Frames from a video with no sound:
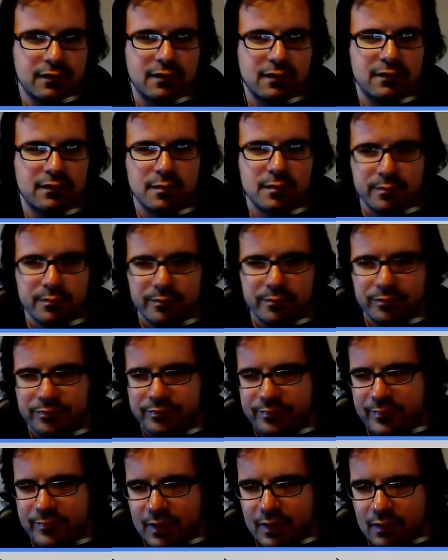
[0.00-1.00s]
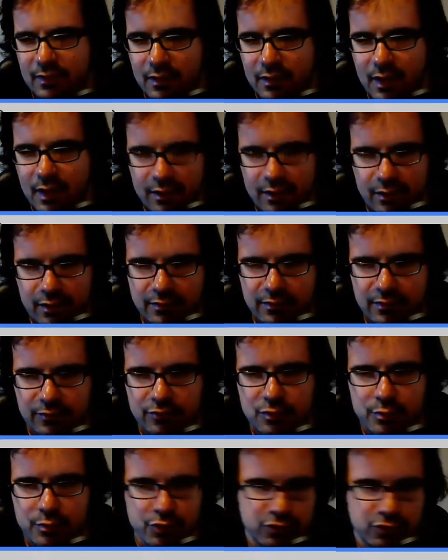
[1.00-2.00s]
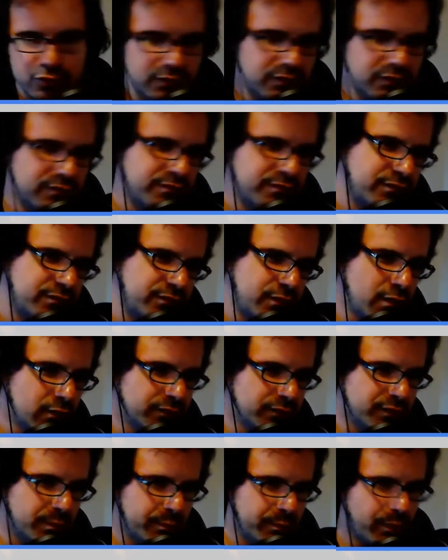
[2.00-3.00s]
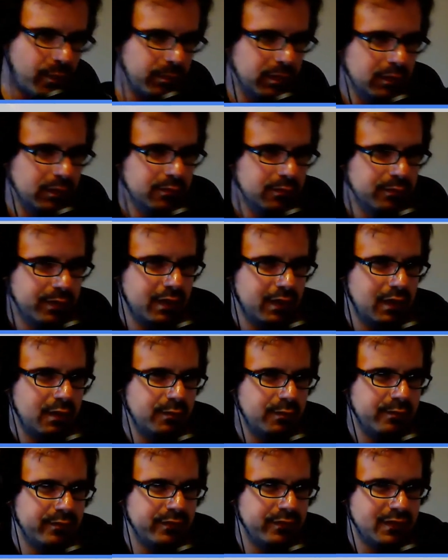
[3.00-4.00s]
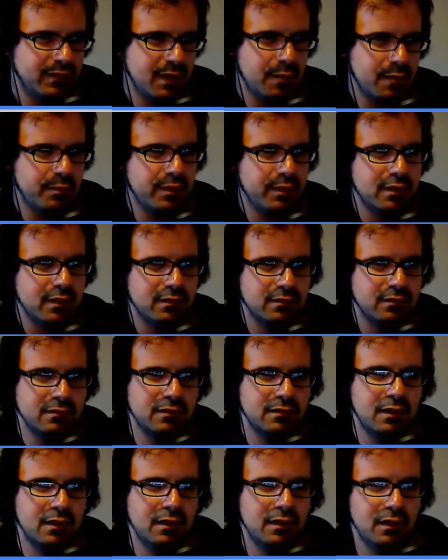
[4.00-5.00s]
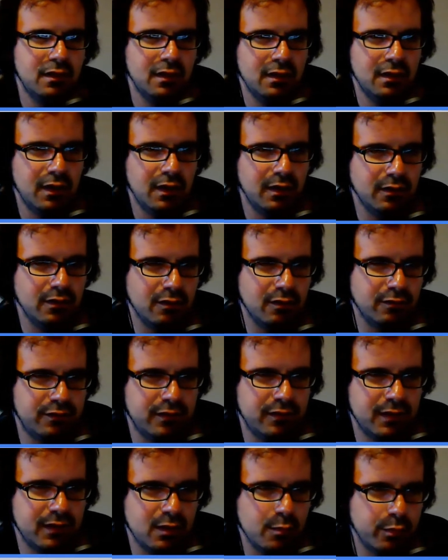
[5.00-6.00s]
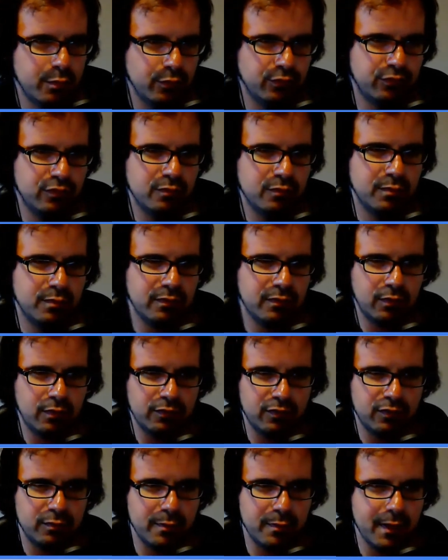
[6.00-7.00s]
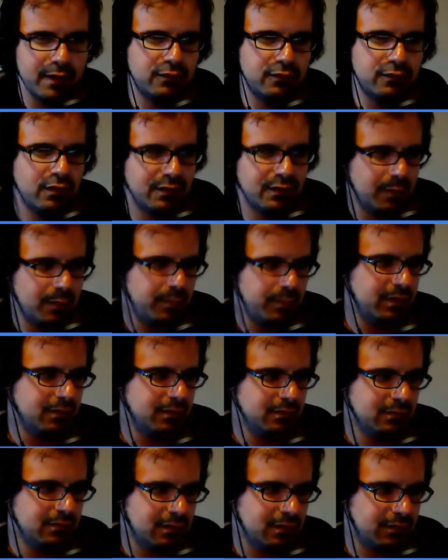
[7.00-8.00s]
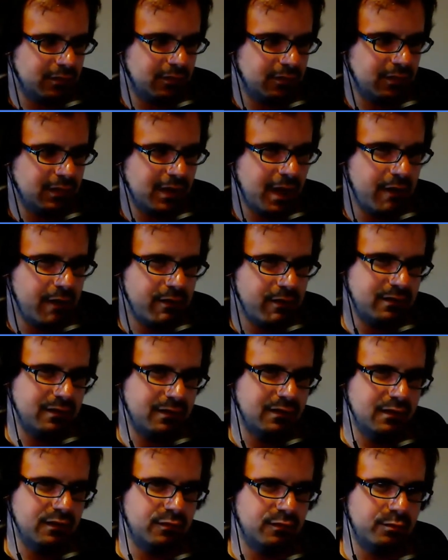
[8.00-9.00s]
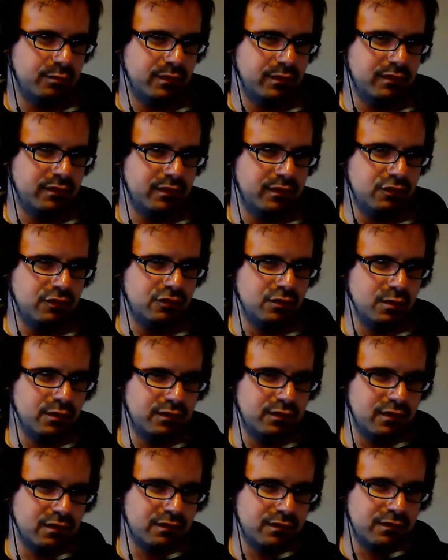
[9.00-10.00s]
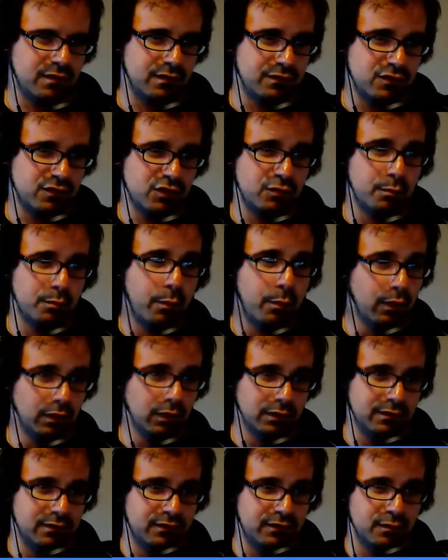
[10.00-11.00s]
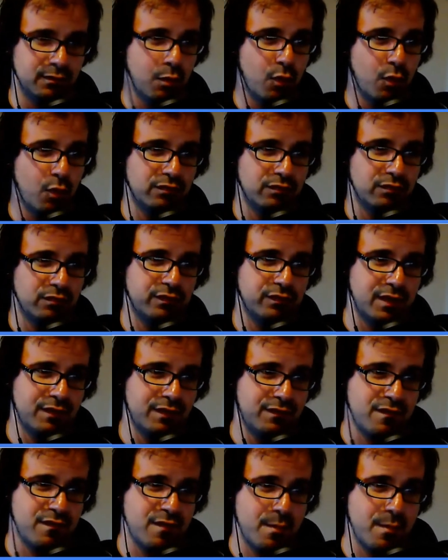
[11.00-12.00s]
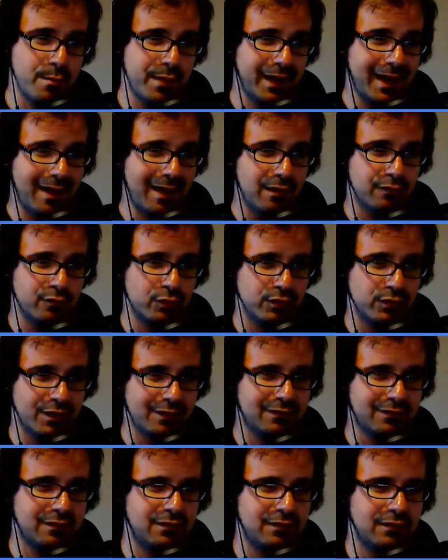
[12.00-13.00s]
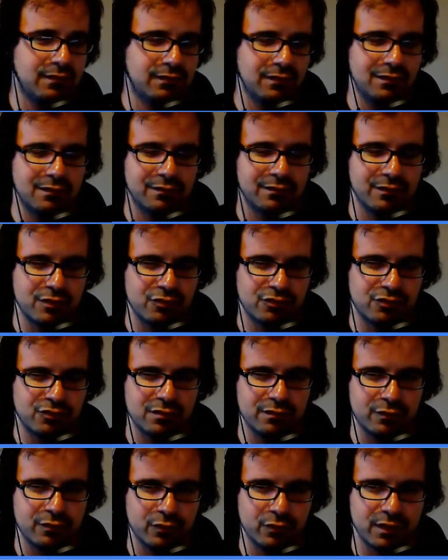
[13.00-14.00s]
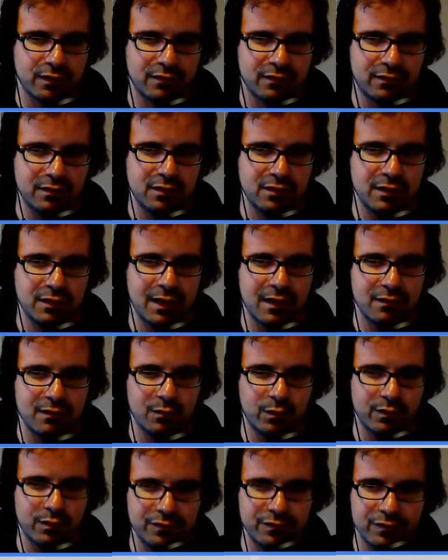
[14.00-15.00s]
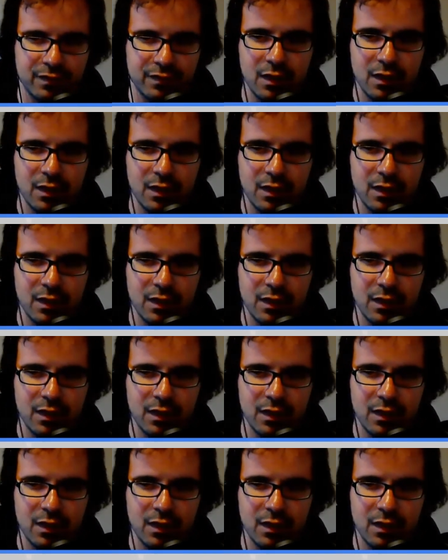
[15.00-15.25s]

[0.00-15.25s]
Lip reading: and some other distributions have solved the problem, but Debian and obviously Ubuntu, because it's based on Debian, has inherited this issue. Is they've just pulled support for FFmpeg out of Audacity, so the version of Audacity you get with